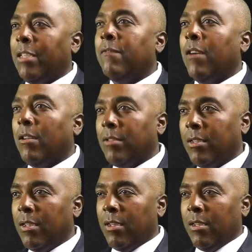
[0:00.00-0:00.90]
default
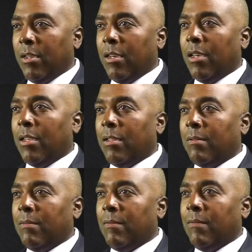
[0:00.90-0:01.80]

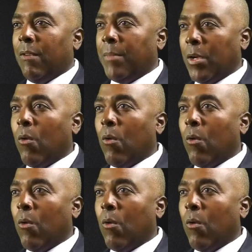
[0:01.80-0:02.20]
from the